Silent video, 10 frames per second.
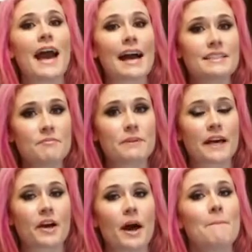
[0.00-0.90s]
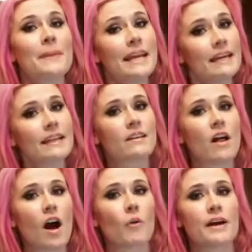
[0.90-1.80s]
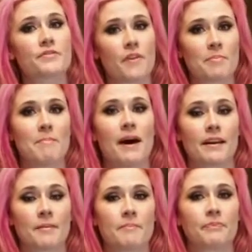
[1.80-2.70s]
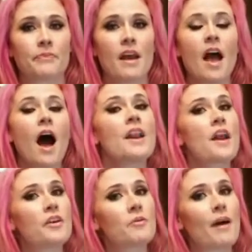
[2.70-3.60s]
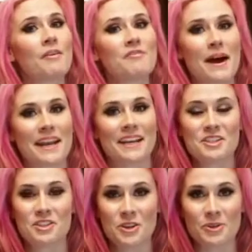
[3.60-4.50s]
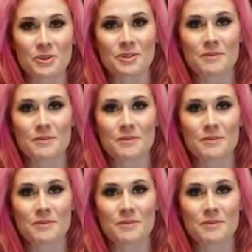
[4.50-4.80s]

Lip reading: active player immediately clockwise from the button. Another round of betting ensues.